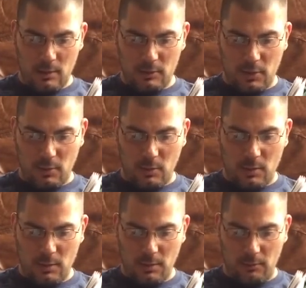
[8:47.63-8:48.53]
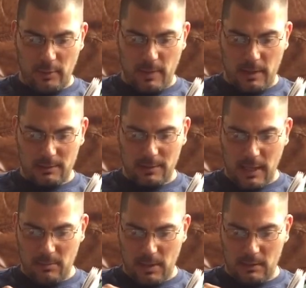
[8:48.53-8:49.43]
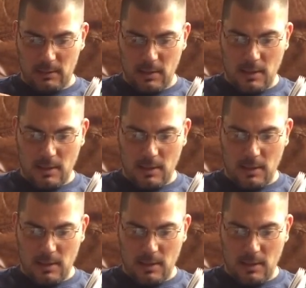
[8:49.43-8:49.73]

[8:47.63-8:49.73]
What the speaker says: 2, 3 minutes, 10 minutes.